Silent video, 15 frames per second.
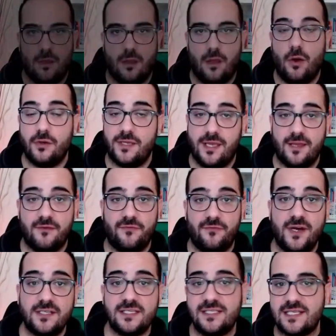Okay,
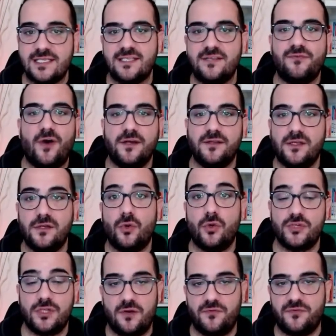first let's define the
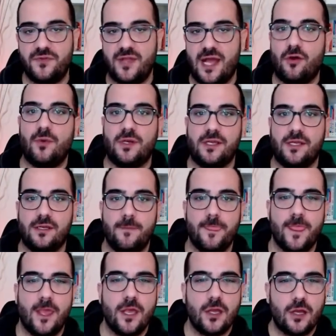notion of the anomaly.
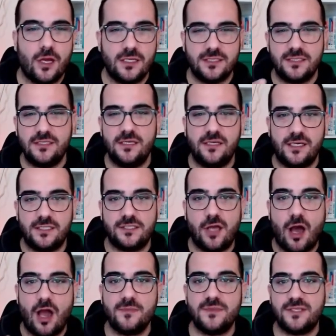Consider a
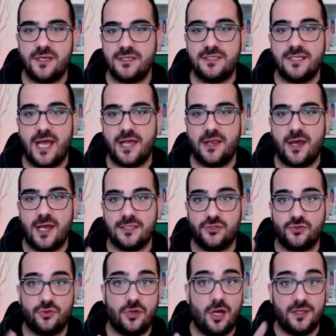time series data as
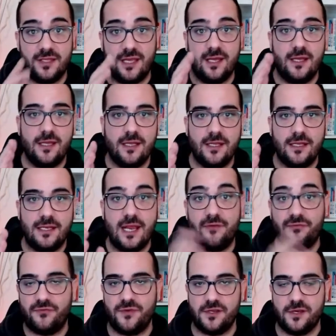shown on the
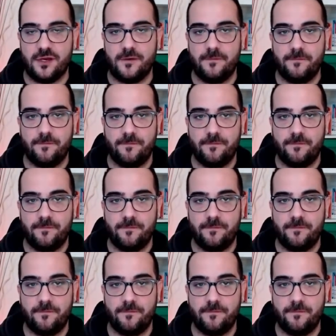left figure.